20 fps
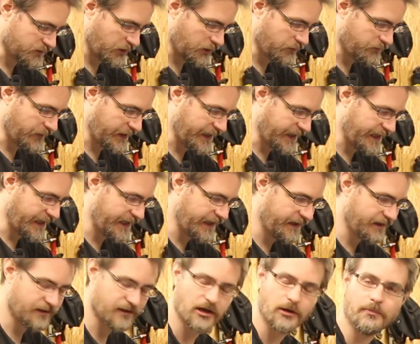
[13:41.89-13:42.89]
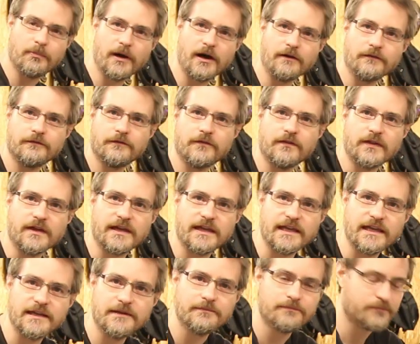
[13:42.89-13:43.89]
over here above
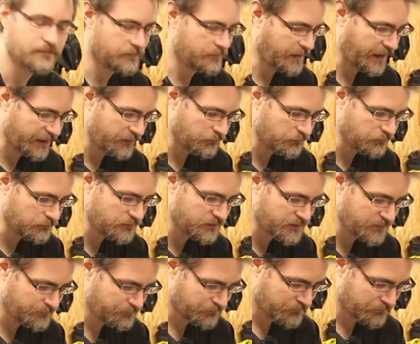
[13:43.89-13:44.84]
the pedals.